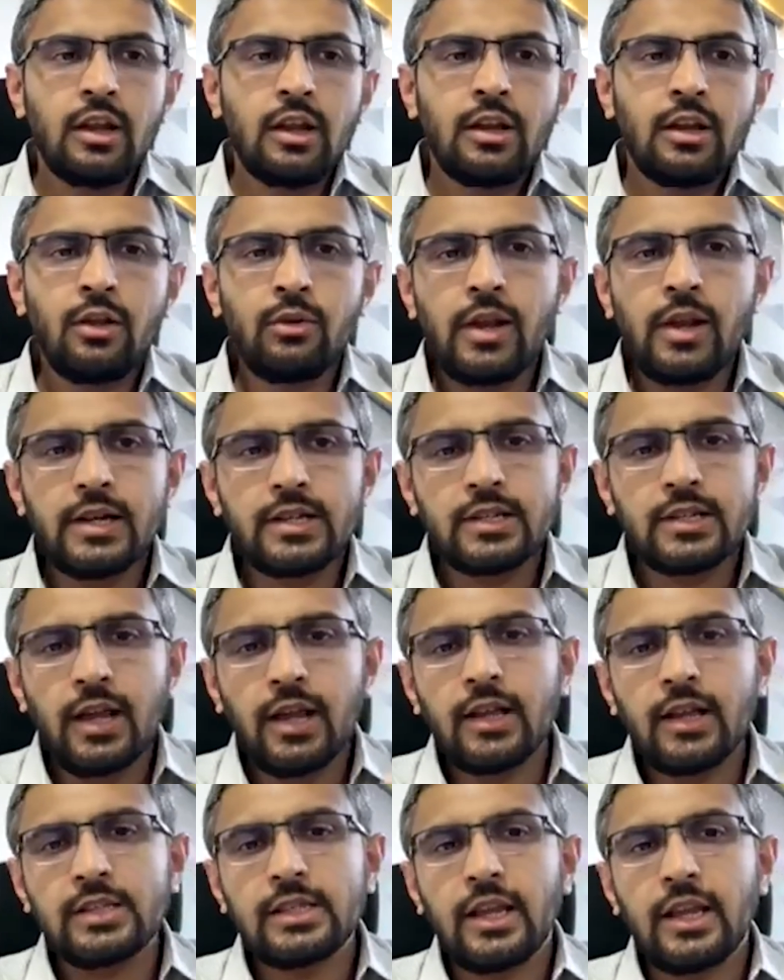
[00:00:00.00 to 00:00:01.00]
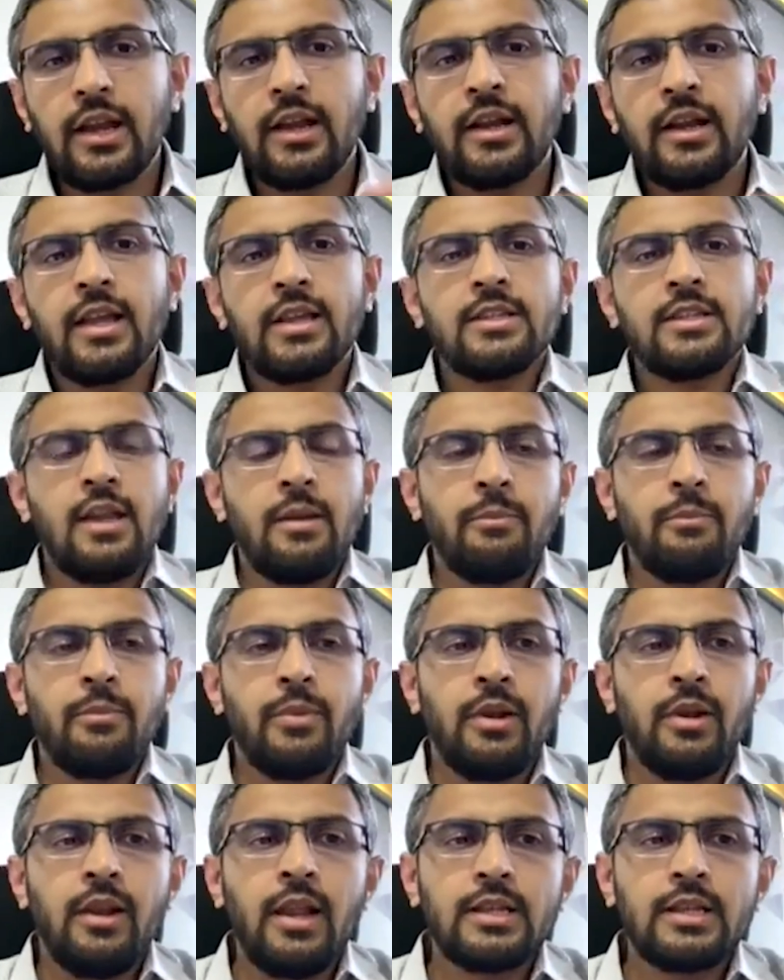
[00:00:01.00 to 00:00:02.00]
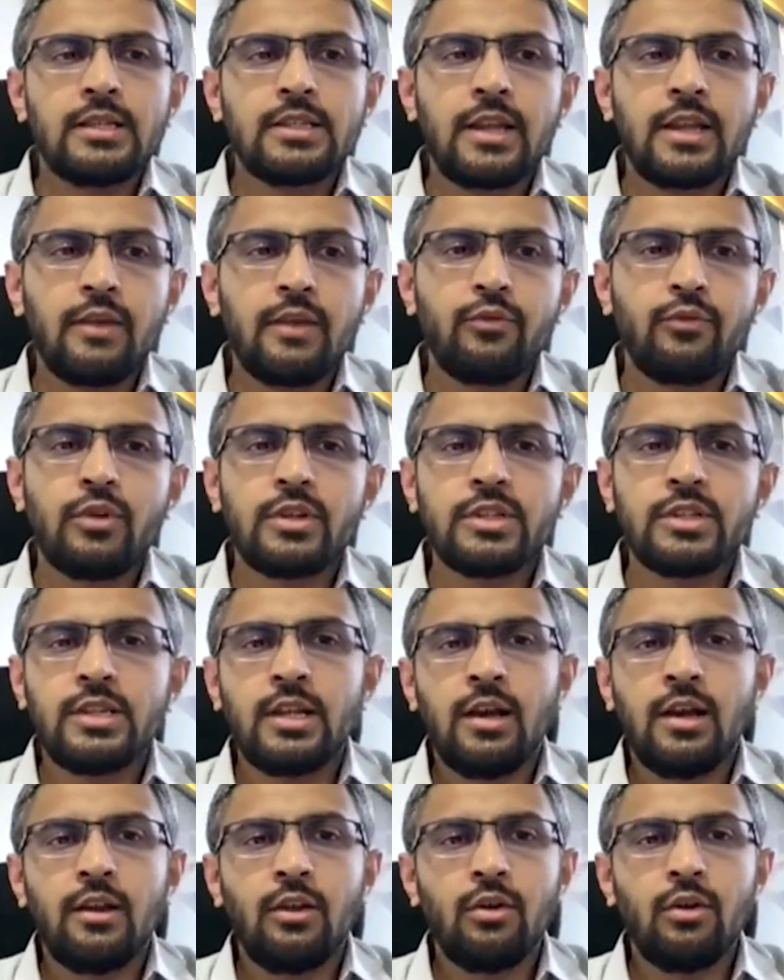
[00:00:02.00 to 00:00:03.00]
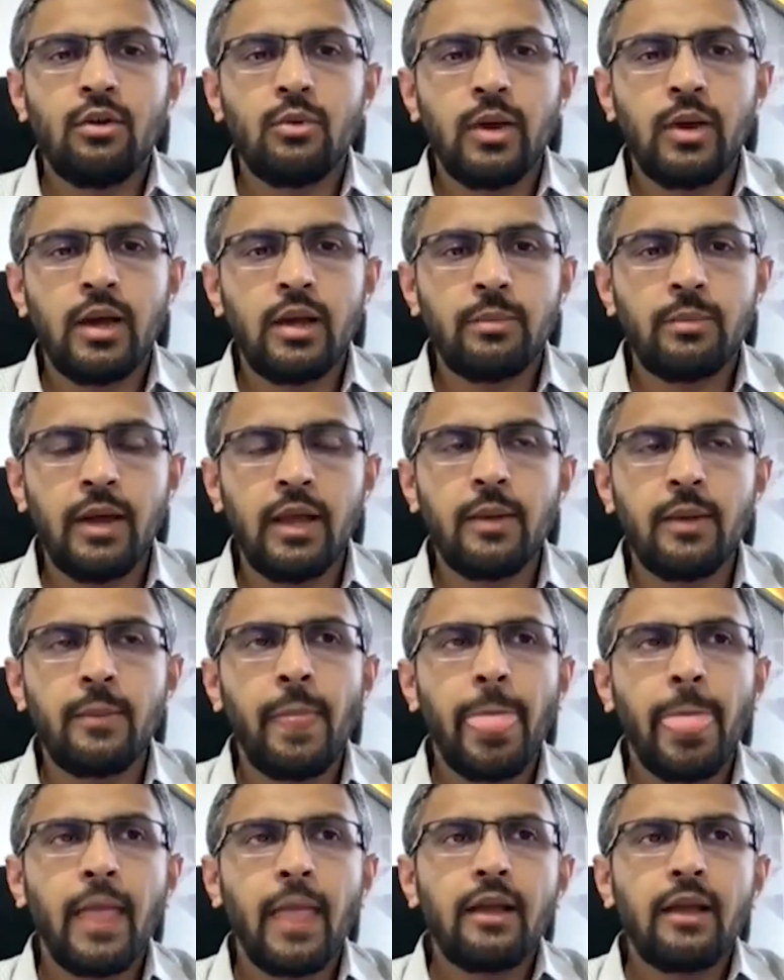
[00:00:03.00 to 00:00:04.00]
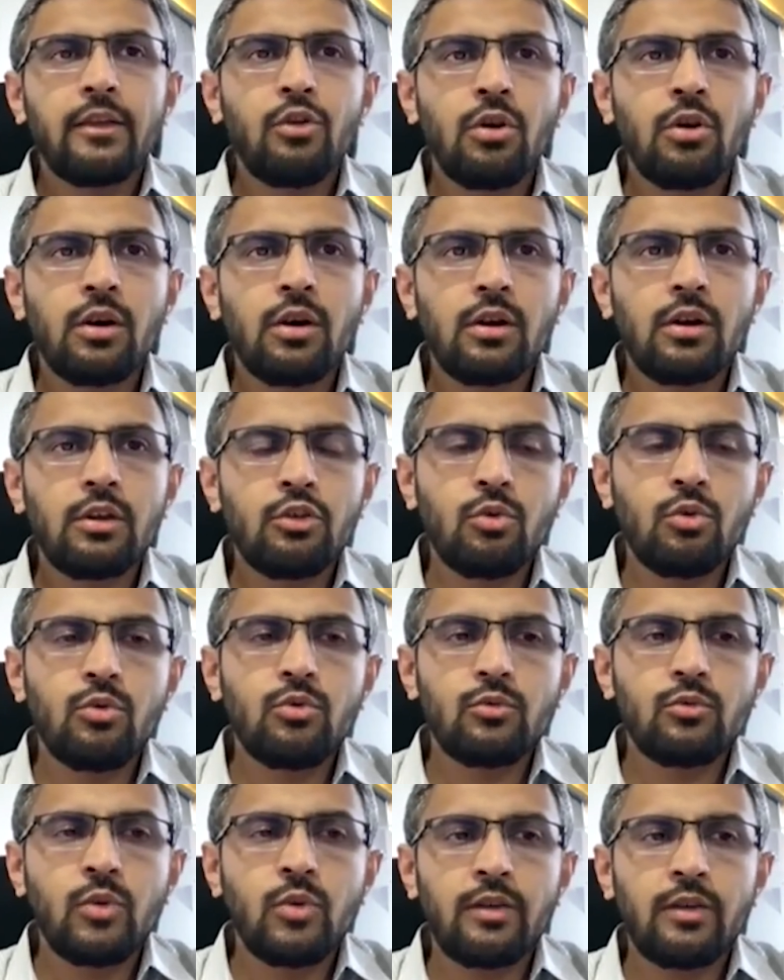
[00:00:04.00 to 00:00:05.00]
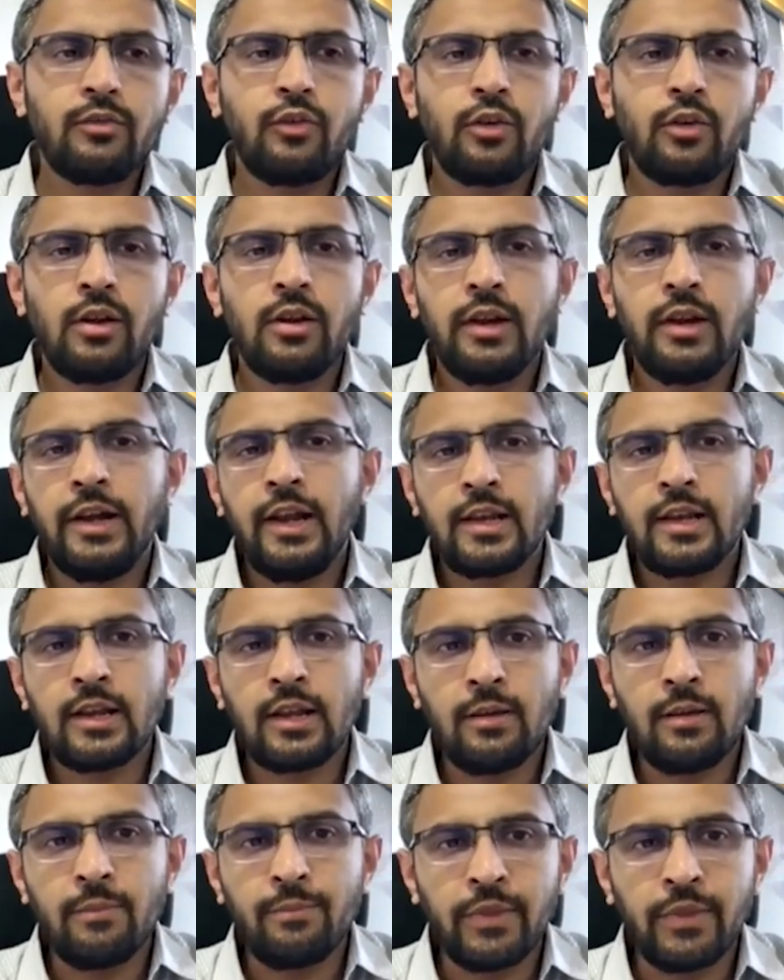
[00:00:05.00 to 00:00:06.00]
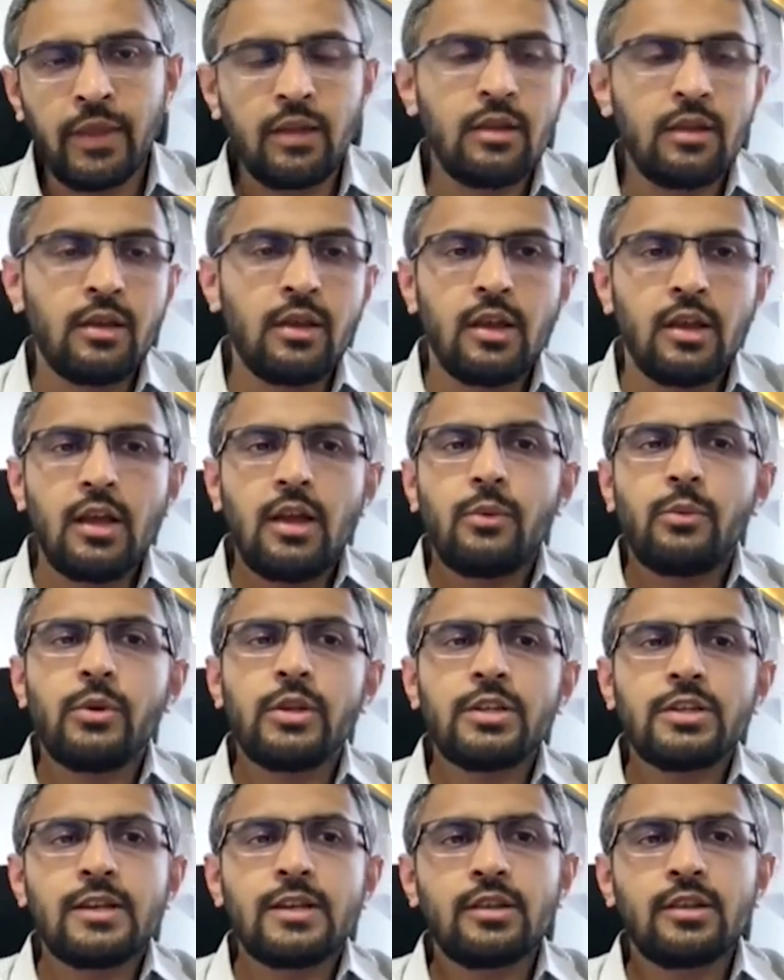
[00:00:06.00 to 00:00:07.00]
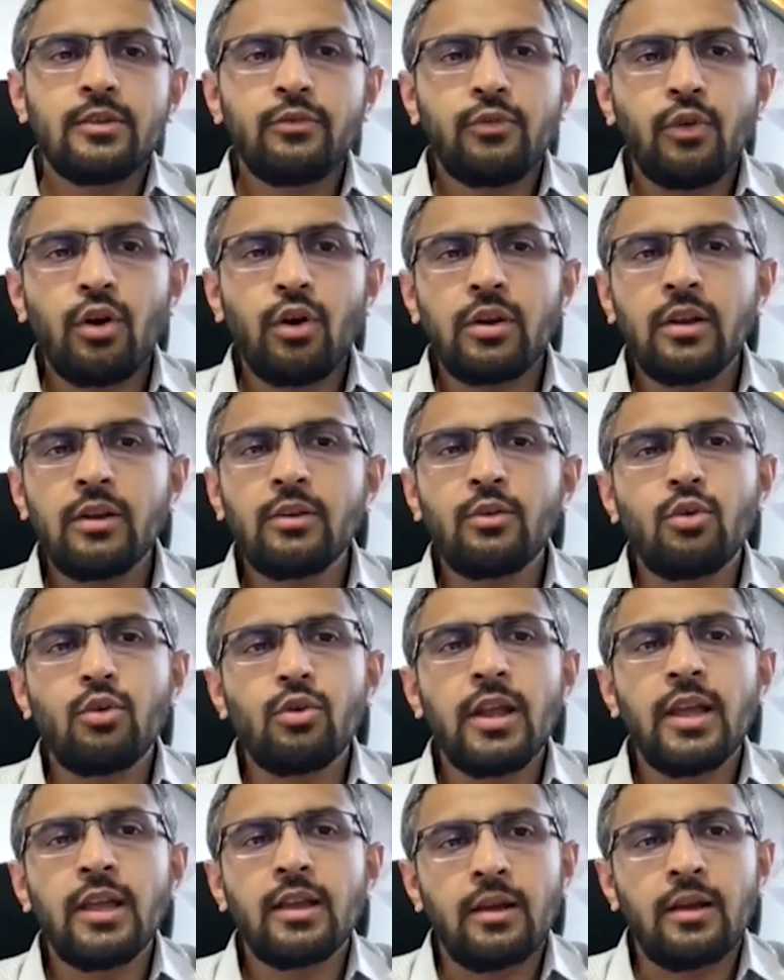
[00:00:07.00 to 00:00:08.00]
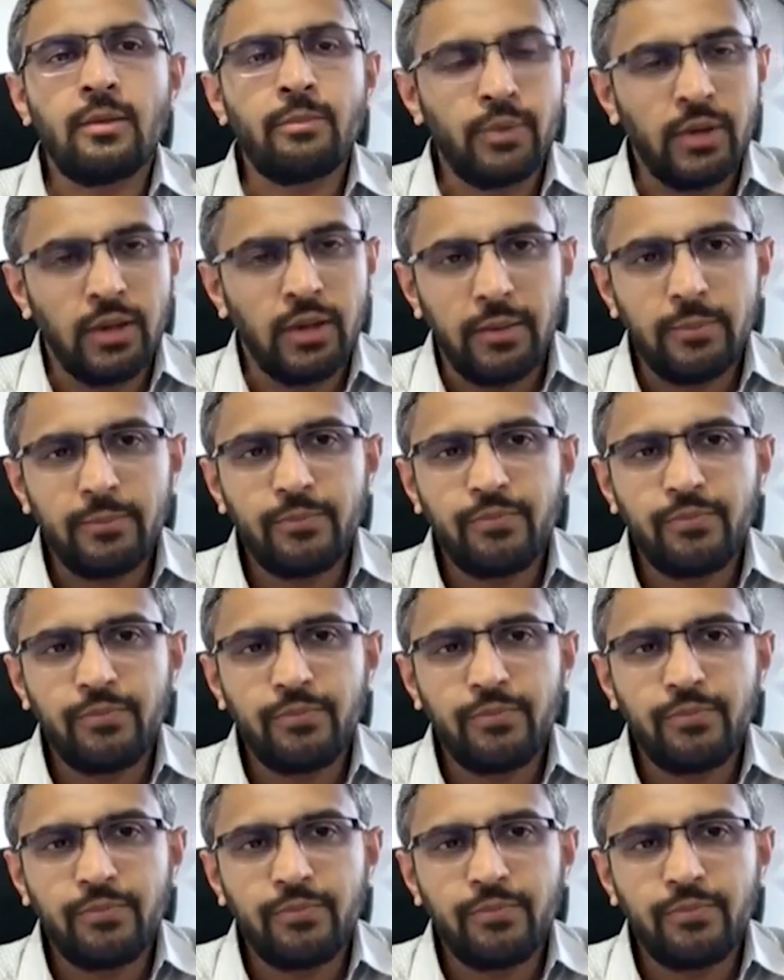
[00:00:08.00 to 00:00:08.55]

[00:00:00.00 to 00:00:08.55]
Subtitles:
Now let's take a second example. Let's take for scenario whereby you work for an Indian company which has a foreign holding company,